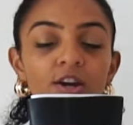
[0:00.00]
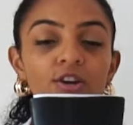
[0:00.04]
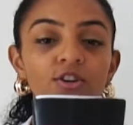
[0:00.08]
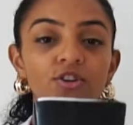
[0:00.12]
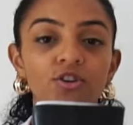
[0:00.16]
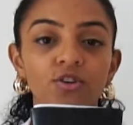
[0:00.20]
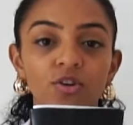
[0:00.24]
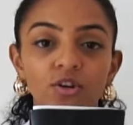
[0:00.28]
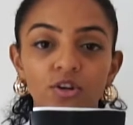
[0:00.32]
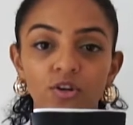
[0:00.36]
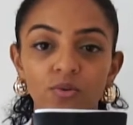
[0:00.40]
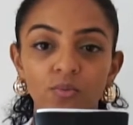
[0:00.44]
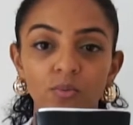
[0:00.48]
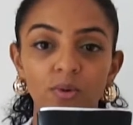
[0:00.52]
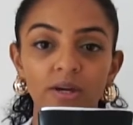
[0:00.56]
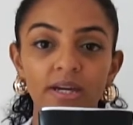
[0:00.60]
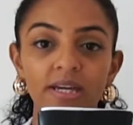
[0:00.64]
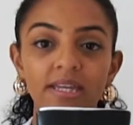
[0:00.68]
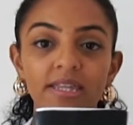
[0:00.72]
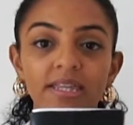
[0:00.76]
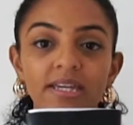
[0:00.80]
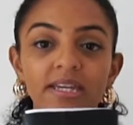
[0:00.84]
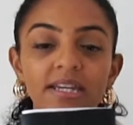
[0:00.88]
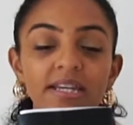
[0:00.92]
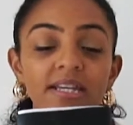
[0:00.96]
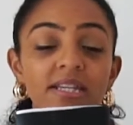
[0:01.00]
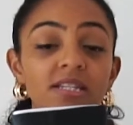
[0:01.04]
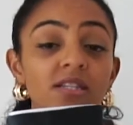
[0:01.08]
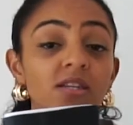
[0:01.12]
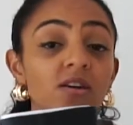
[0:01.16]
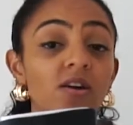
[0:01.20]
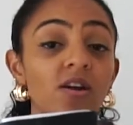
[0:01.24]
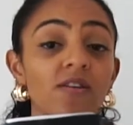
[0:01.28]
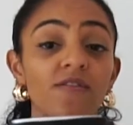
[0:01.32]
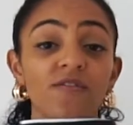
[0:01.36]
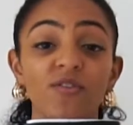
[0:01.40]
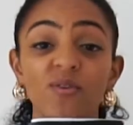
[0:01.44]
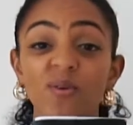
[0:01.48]
You could wear these
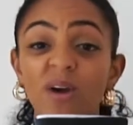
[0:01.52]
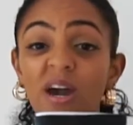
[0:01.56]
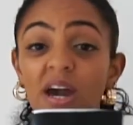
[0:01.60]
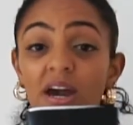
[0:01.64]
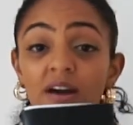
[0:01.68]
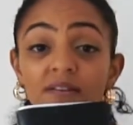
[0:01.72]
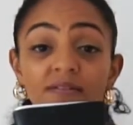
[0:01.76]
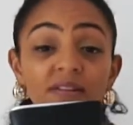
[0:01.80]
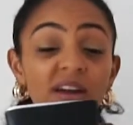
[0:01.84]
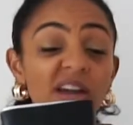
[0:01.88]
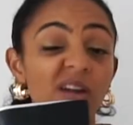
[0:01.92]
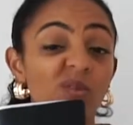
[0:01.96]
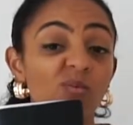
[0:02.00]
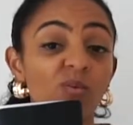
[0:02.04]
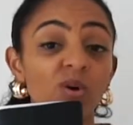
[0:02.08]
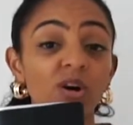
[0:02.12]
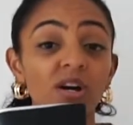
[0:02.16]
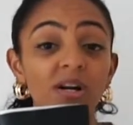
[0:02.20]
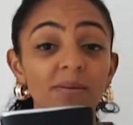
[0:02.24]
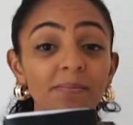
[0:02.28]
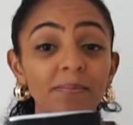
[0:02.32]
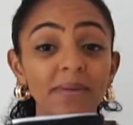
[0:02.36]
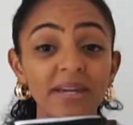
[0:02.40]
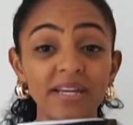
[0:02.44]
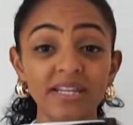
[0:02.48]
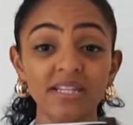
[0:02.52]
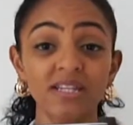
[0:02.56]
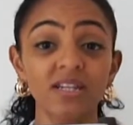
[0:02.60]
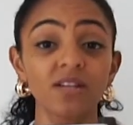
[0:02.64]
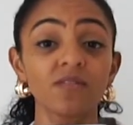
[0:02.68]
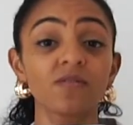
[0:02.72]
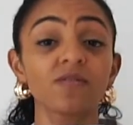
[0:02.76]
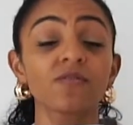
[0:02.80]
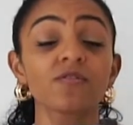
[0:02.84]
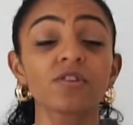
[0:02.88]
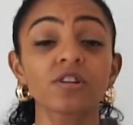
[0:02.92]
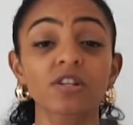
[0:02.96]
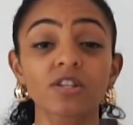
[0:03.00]
if you have a work meeting,
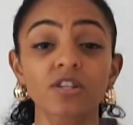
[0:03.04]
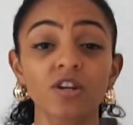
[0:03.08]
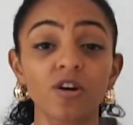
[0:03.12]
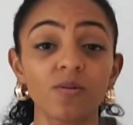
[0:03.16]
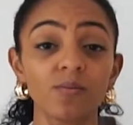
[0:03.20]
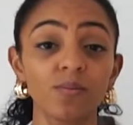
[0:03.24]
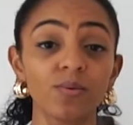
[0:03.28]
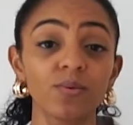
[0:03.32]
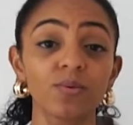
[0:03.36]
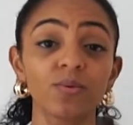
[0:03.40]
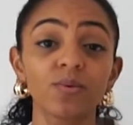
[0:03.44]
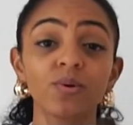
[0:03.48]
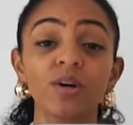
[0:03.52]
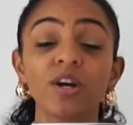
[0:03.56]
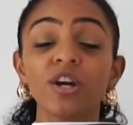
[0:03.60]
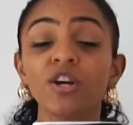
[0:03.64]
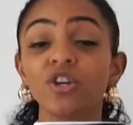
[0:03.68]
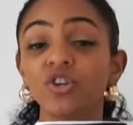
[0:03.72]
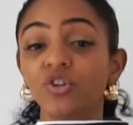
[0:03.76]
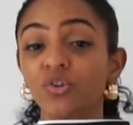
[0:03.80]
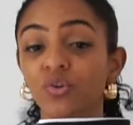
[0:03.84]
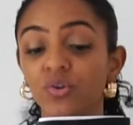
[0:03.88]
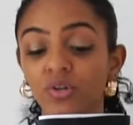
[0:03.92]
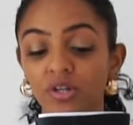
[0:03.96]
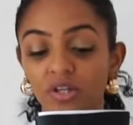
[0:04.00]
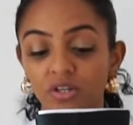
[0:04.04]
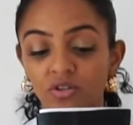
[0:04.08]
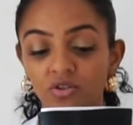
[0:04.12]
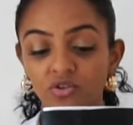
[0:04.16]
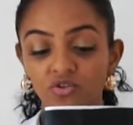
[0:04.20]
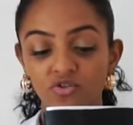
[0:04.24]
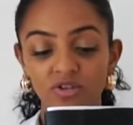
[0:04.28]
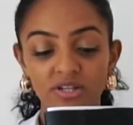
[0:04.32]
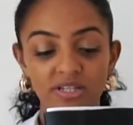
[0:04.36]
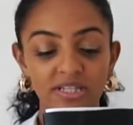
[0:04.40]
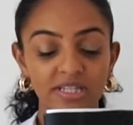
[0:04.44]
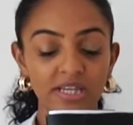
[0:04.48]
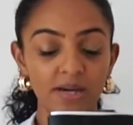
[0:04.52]
for example. You can
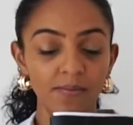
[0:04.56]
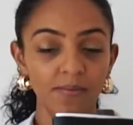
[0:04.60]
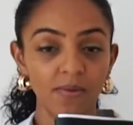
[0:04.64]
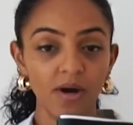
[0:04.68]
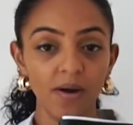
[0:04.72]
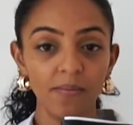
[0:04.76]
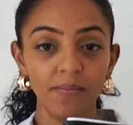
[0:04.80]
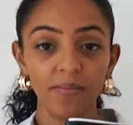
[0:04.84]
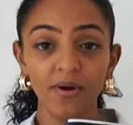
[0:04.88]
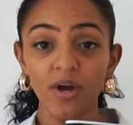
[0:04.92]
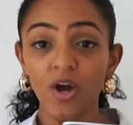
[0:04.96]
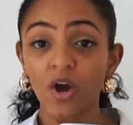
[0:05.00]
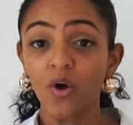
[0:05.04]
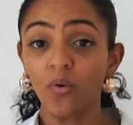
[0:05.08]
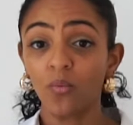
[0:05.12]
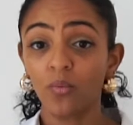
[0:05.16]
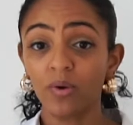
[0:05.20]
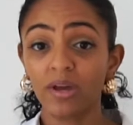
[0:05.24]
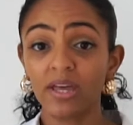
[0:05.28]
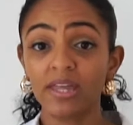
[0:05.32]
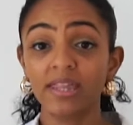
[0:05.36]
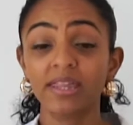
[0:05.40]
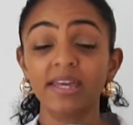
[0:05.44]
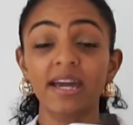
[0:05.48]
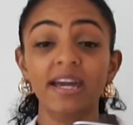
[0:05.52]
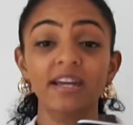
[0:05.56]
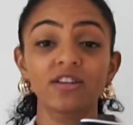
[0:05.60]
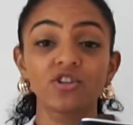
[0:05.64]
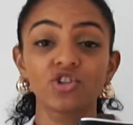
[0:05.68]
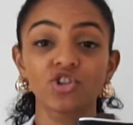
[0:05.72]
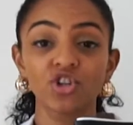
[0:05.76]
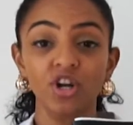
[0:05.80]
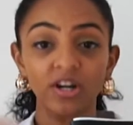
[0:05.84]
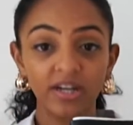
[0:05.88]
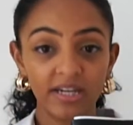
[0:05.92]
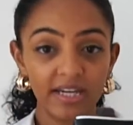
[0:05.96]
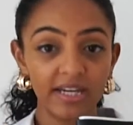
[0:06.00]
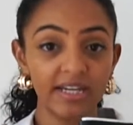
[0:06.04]
dress them up with a
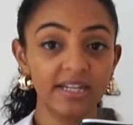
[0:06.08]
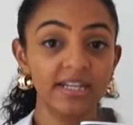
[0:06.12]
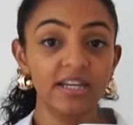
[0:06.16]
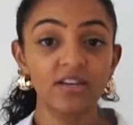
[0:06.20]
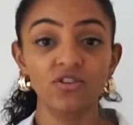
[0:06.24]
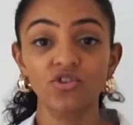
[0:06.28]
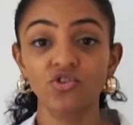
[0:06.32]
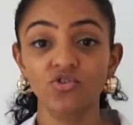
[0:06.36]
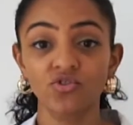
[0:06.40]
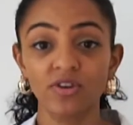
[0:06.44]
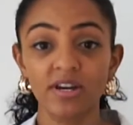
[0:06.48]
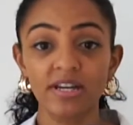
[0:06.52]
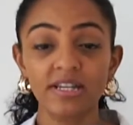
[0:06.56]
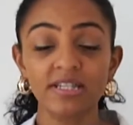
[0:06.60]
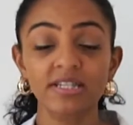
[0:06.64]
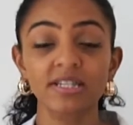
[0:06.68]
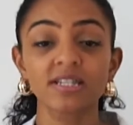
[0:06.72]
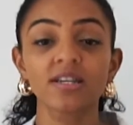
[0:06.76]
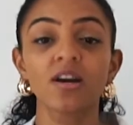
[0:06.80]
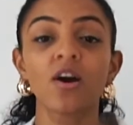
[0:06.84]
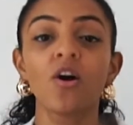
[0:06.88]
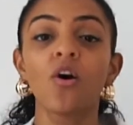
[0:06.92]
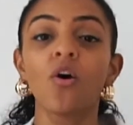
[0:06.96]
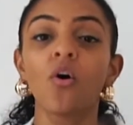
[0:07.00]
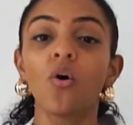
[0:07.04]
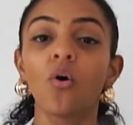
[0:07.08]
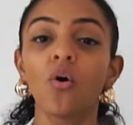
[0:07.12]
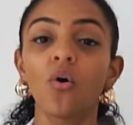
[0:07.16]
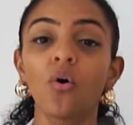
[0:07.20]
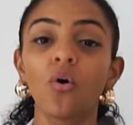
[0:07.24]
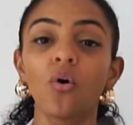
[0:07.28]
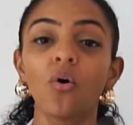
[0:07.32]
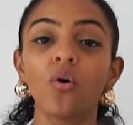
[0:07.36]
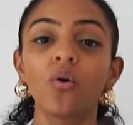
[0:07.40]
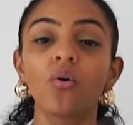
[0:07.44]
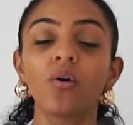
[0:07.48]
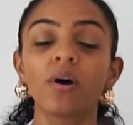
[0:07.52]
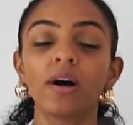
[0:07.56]
chunky knit dress
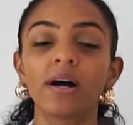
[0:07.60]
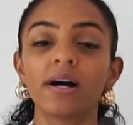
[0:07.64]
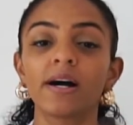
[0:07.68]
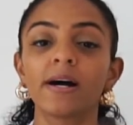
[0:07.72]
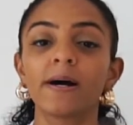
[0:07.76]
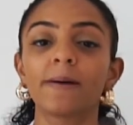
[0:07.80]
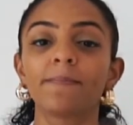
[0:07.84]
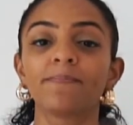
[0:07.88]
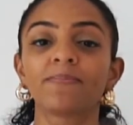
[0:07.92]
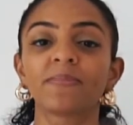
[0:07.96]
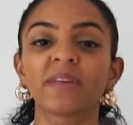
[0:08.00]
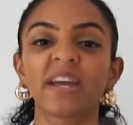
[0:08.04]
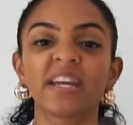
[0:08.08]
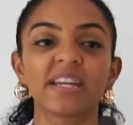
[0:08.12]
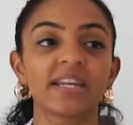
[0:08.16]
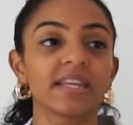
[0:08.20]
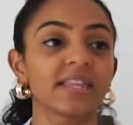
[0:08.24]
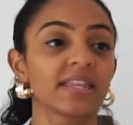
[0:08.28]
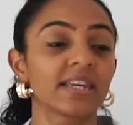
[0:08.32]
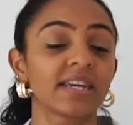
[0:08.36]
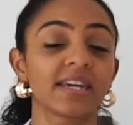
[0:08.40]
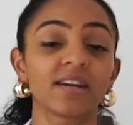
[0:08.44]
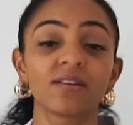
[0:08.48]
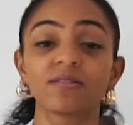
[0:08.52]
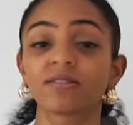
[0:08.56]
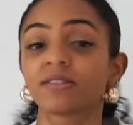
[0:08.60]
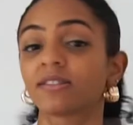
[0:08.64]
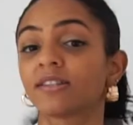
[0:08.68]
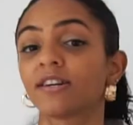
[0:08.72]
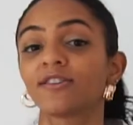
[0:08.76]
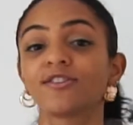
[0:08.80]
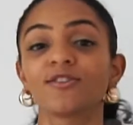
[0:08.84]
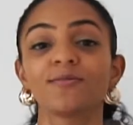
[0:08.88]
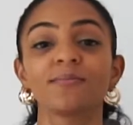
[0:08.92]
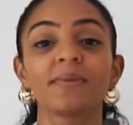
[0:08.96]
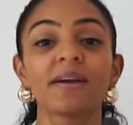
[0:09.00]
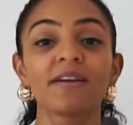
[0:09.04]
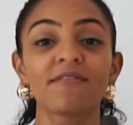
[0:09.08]
or anything else that
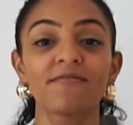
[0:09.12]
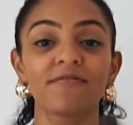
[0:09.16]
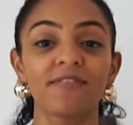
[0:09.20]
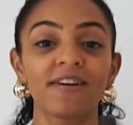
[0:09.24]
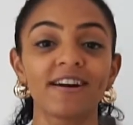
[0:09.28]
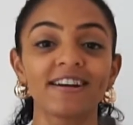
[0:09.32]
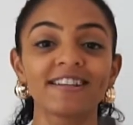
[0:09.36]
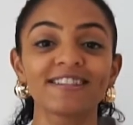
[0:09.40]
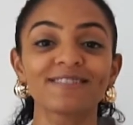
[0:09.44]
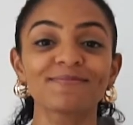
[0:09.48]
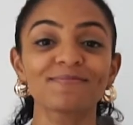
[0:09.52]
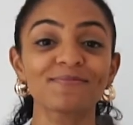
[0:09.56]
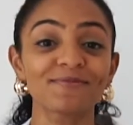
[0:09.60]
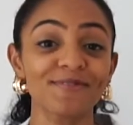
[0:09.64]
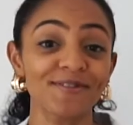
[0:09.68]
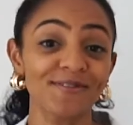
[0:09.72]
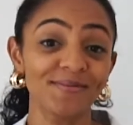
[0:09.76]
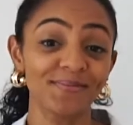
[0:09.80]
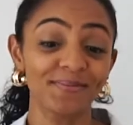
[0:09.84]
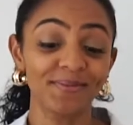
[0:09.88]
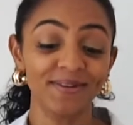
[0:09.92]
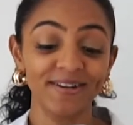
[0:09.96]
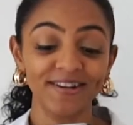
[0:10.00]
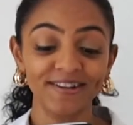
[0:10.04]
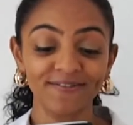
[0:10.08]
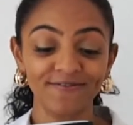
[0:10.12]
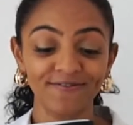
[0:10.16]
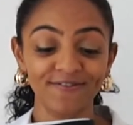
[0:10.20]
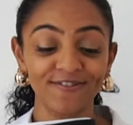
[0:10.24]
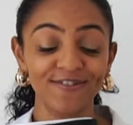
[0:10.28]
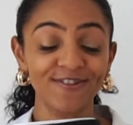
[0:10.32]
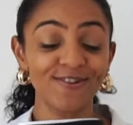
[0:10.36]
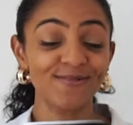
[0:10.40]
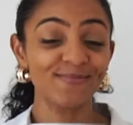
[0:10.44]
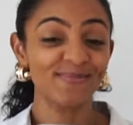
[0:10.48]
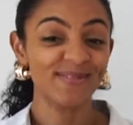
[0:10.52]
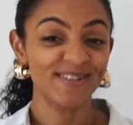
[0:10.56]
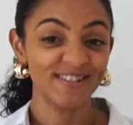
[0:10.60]
you may find appropriate for
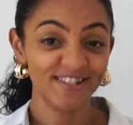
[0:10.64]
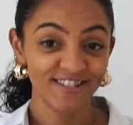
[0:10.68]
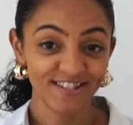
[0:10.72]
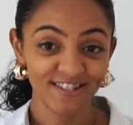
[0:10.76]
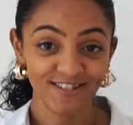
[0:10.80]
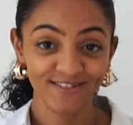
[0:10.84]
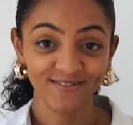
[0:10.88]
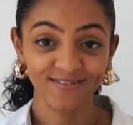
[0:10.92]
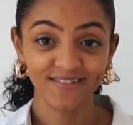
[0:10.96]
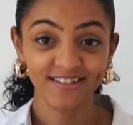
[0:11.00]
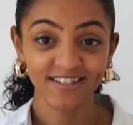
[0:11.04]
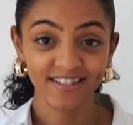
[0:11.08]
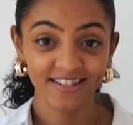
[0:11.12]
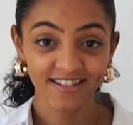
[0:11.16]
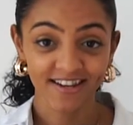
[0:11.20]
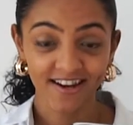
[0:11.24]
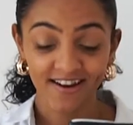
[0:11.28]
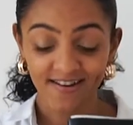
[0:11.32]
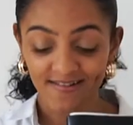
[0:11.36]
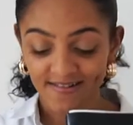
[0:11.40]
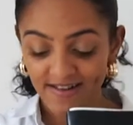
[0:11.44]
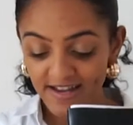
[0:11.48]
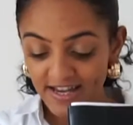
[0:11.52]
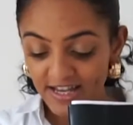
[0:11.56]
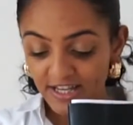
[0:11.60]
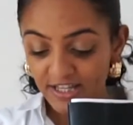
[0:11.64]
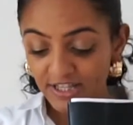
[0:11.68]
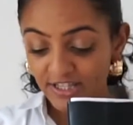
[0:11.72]
your personal style.